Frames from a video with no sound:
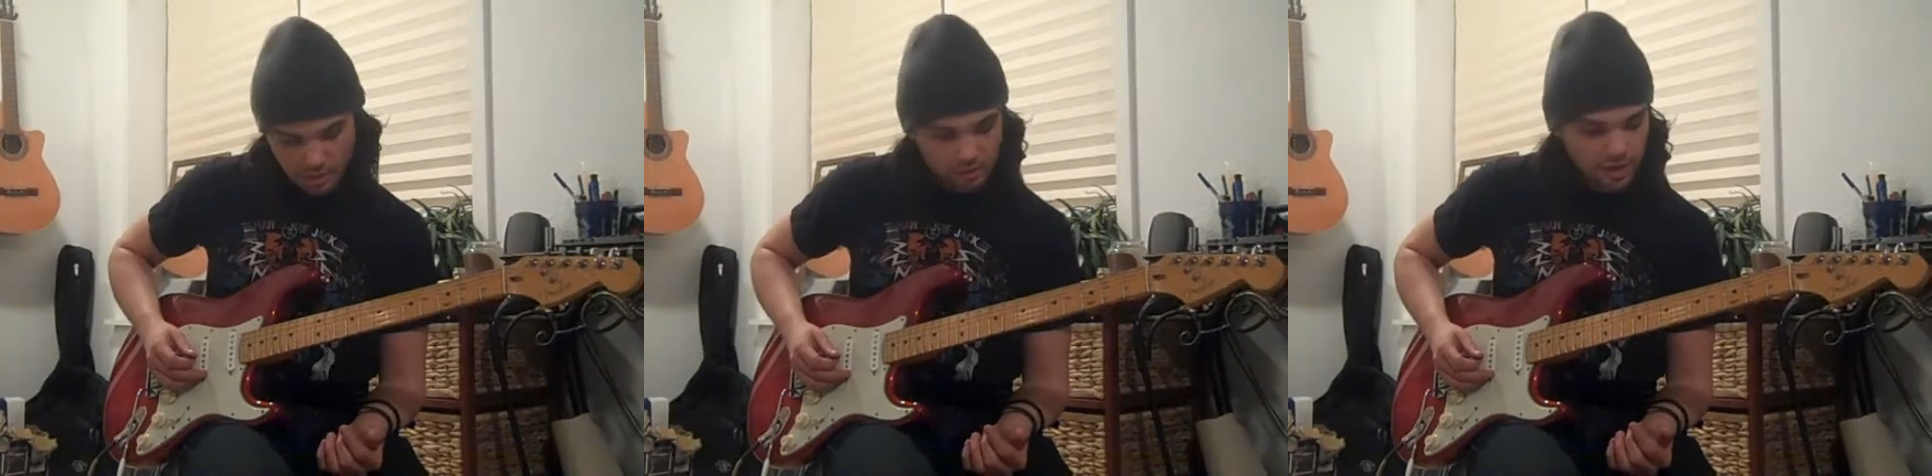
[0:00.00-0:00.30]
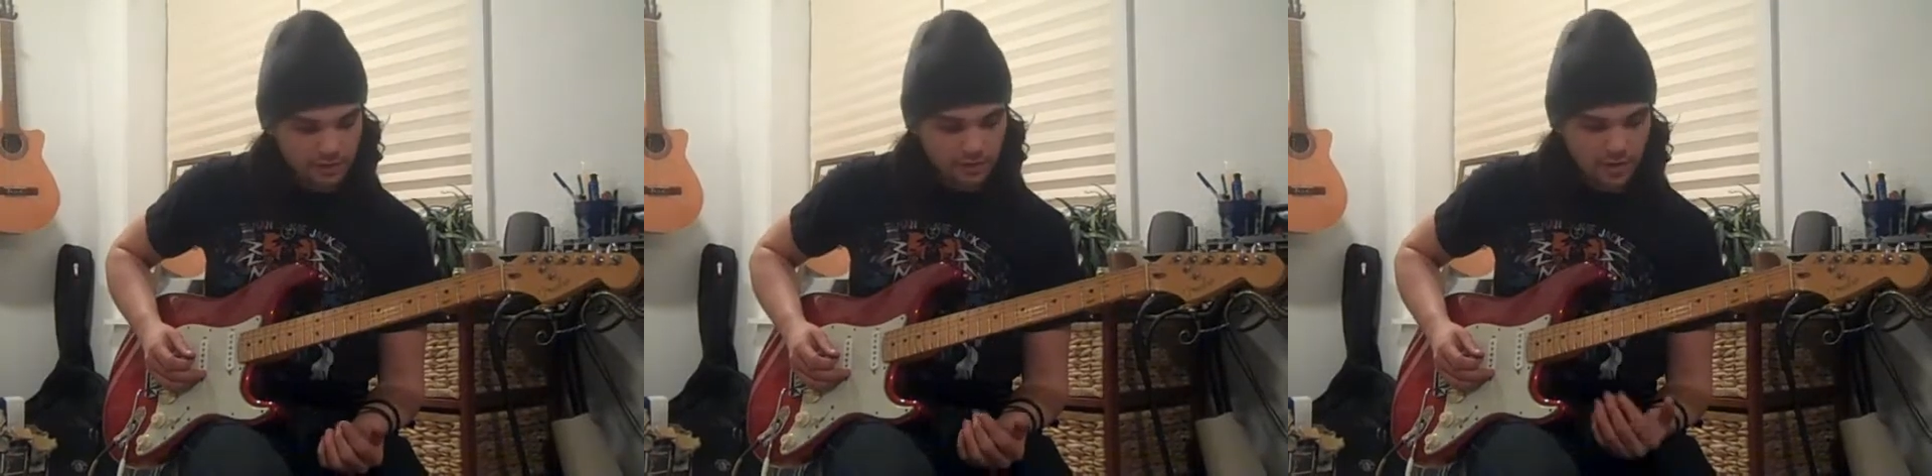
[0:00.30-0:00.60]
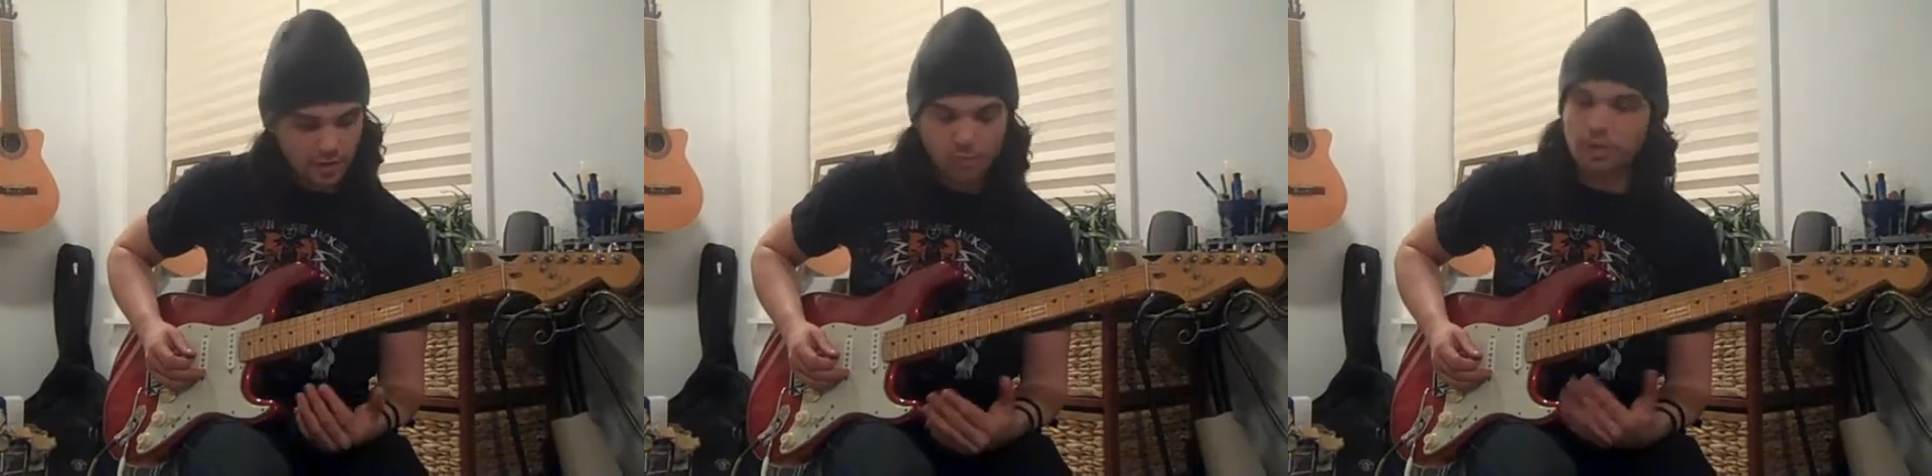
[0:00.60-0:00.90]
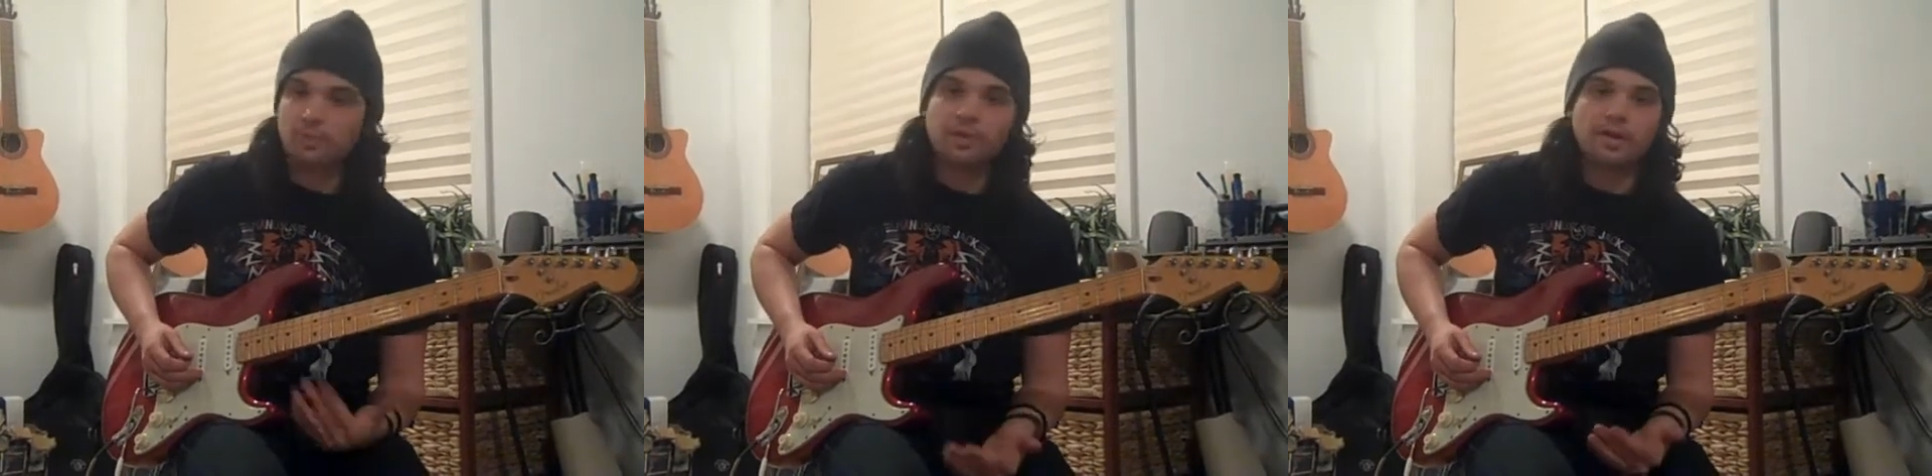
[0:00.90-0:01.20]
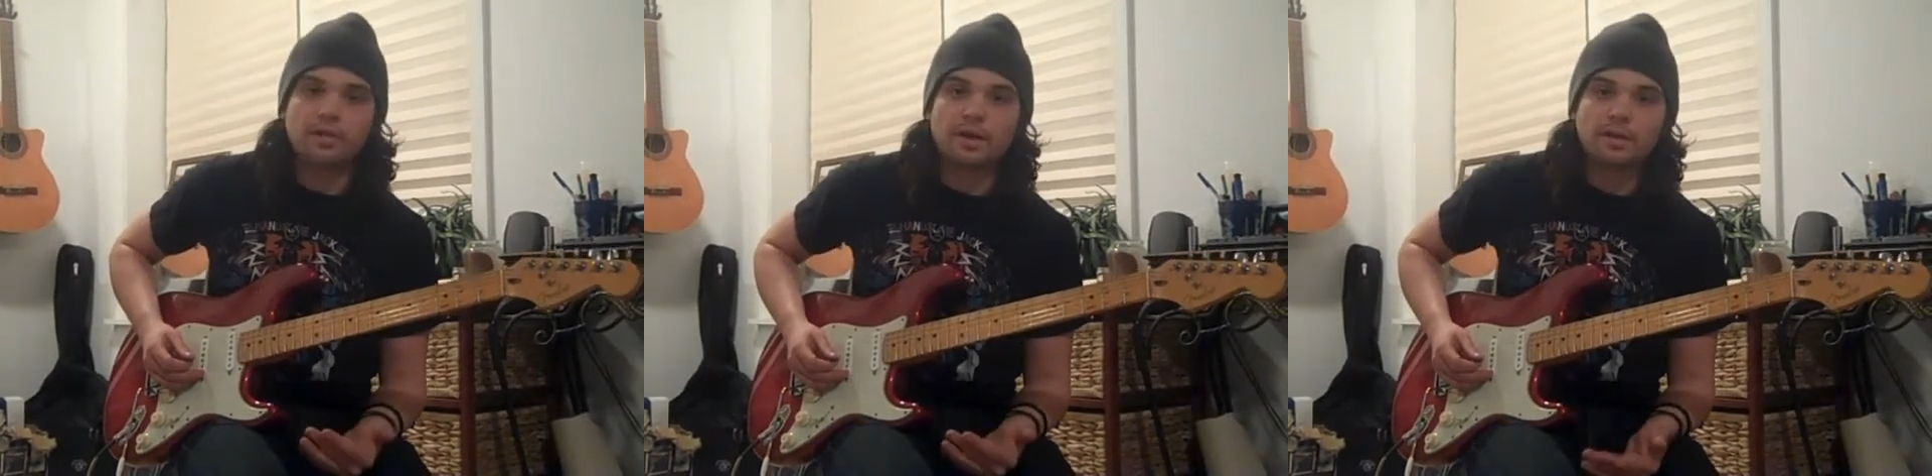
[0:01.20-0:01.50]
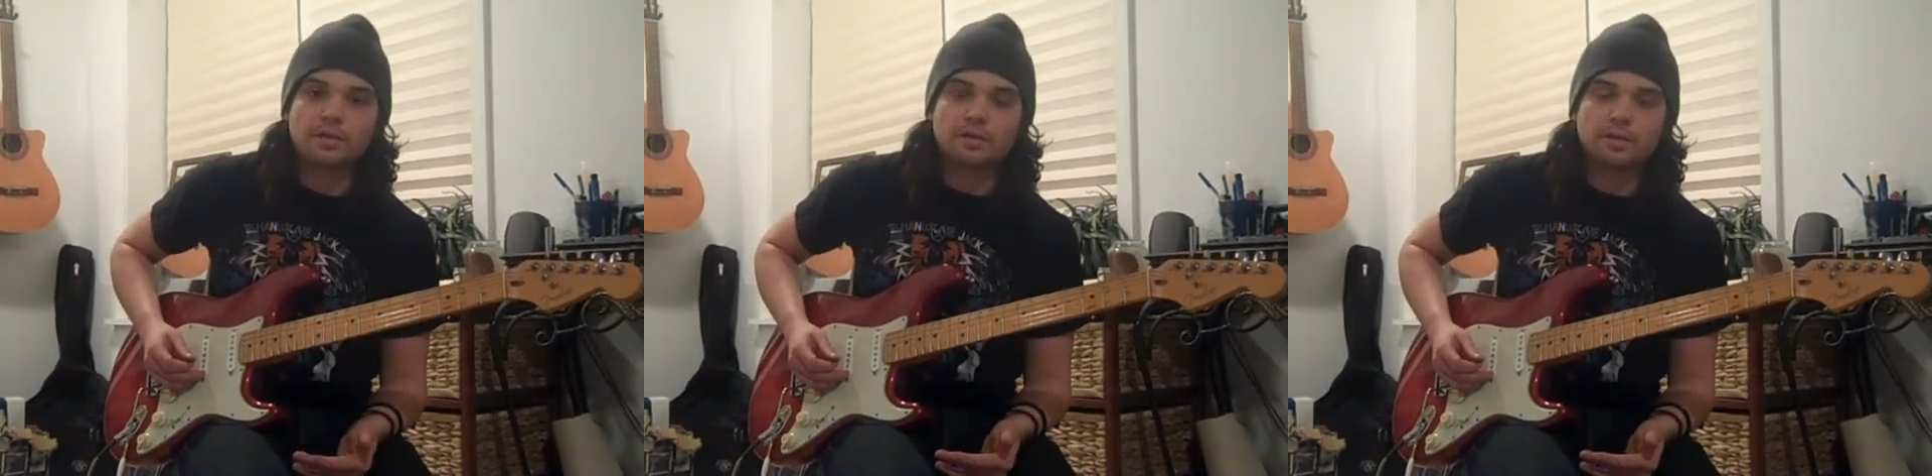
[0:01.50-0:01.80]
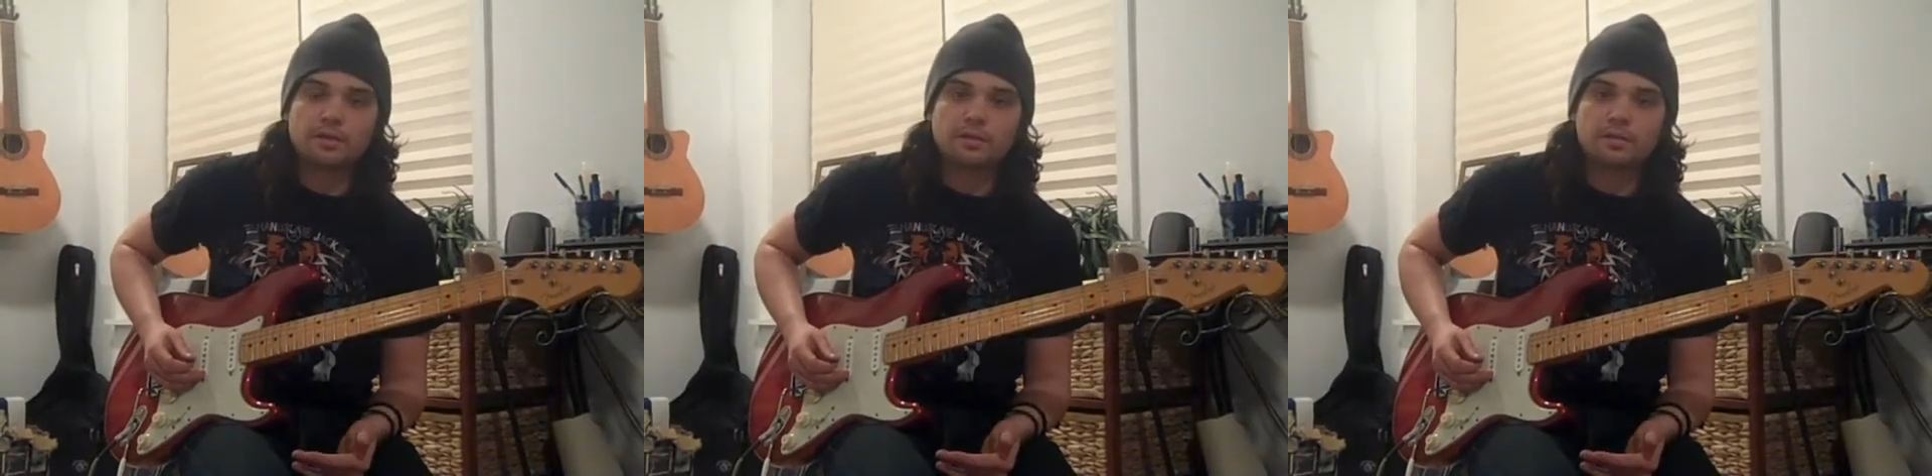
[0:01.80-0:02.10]
Okay, so now I want to play that
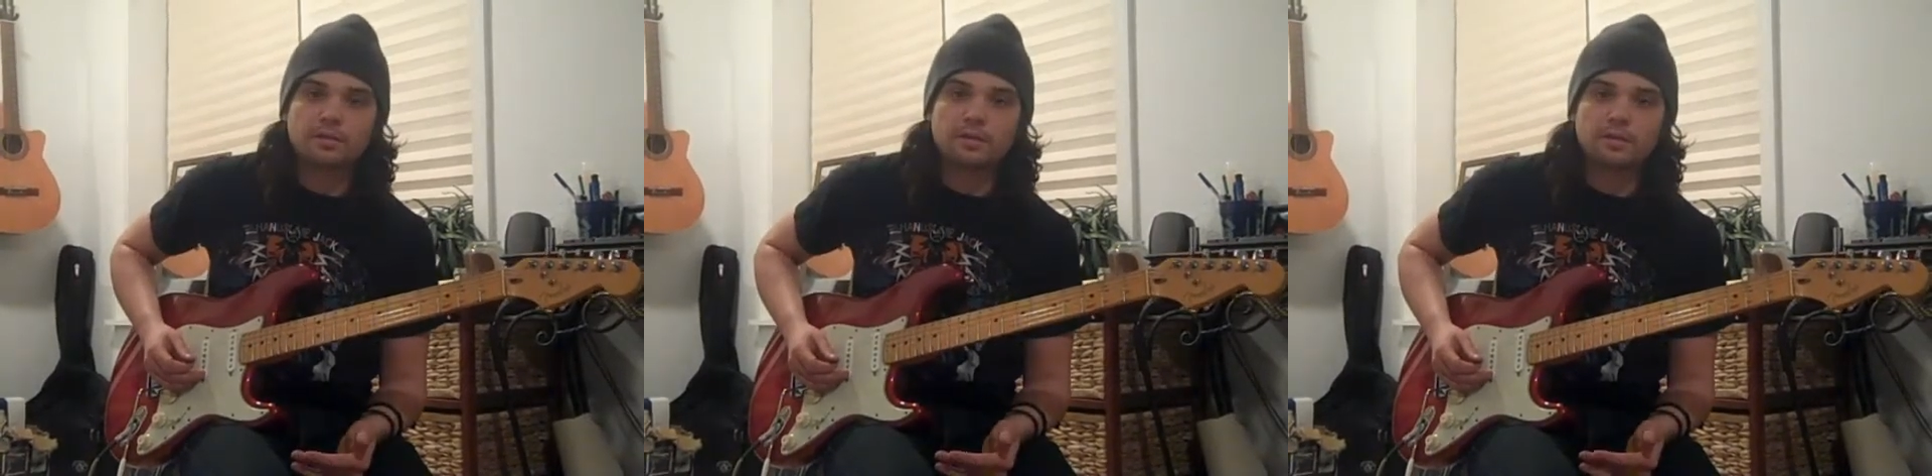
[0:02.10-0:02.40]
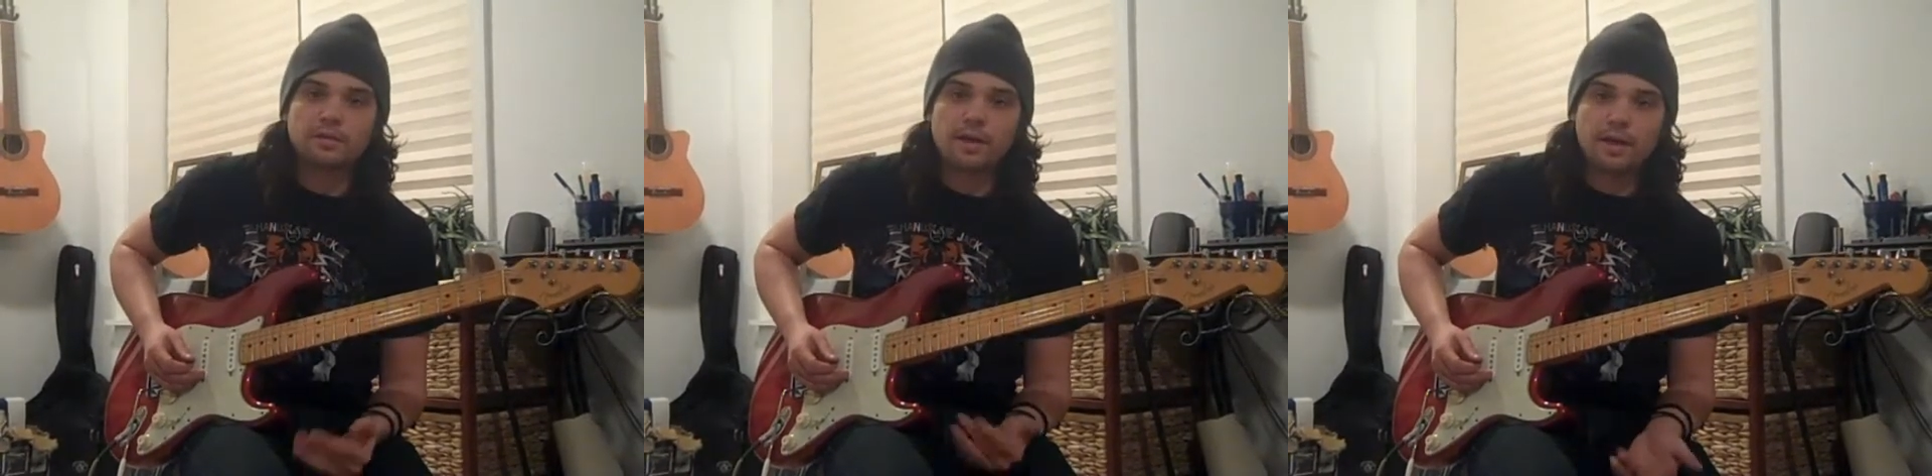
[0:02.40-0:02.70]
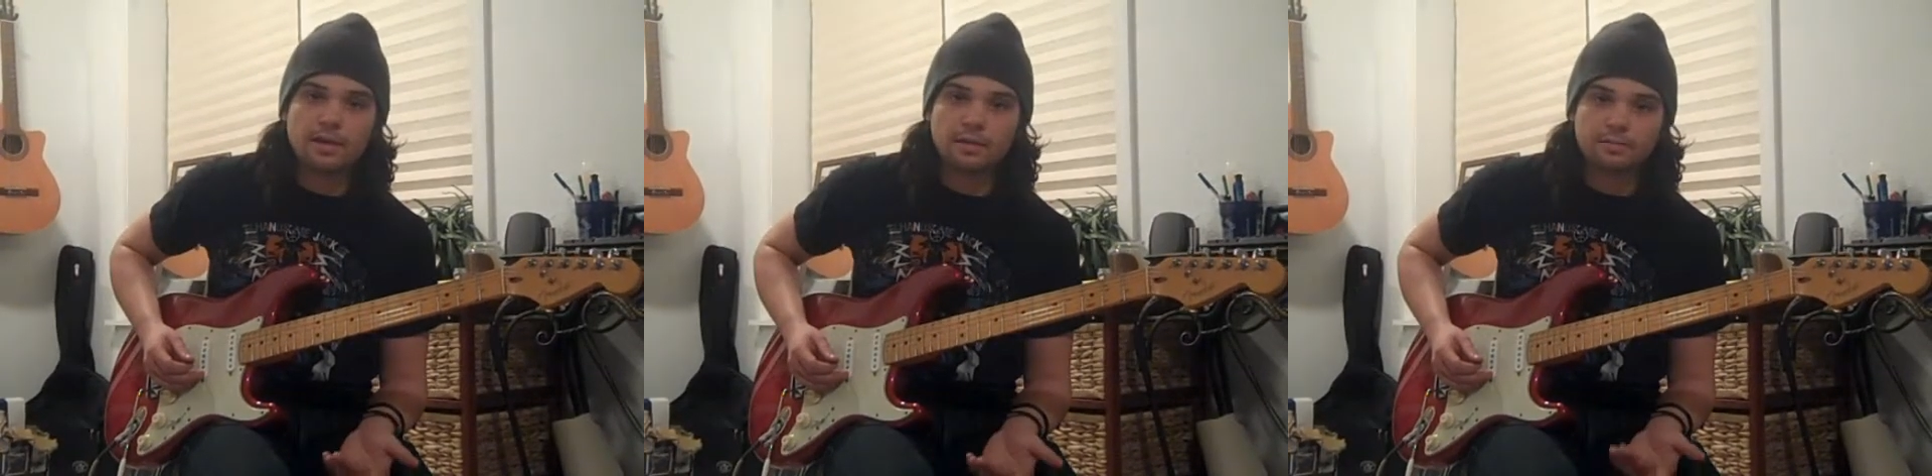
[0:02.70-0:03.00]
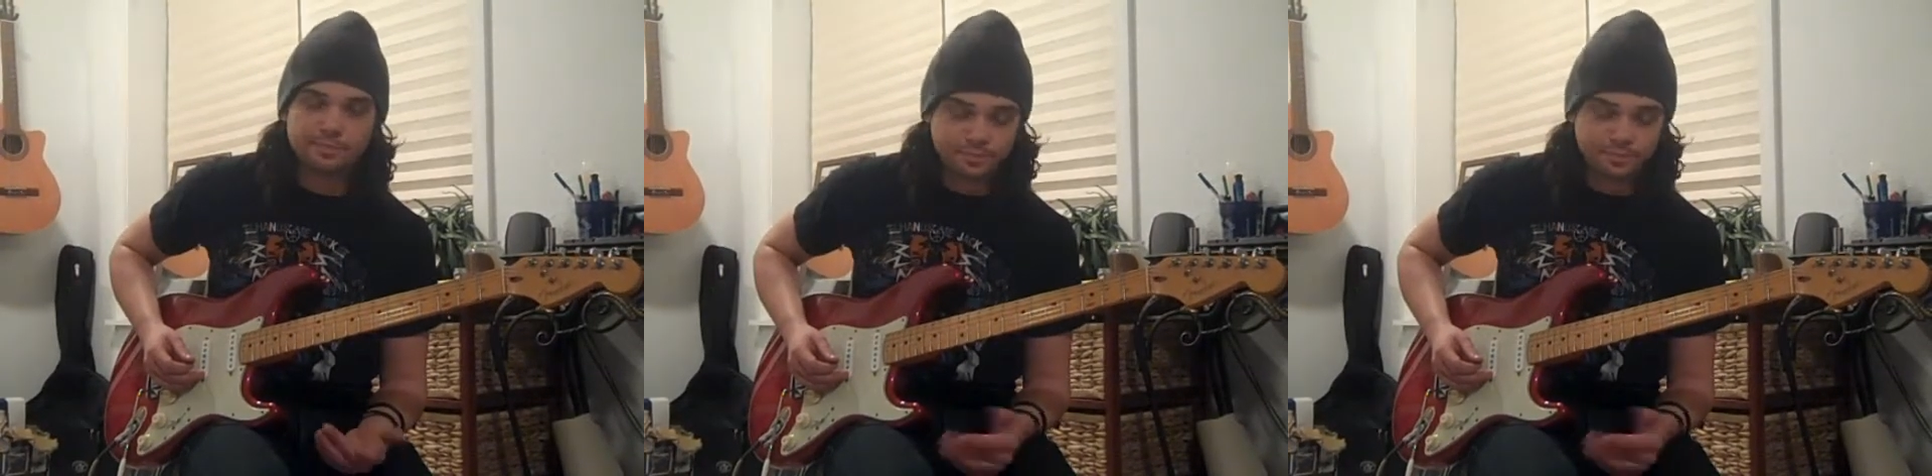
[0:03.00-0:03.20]
lick in A.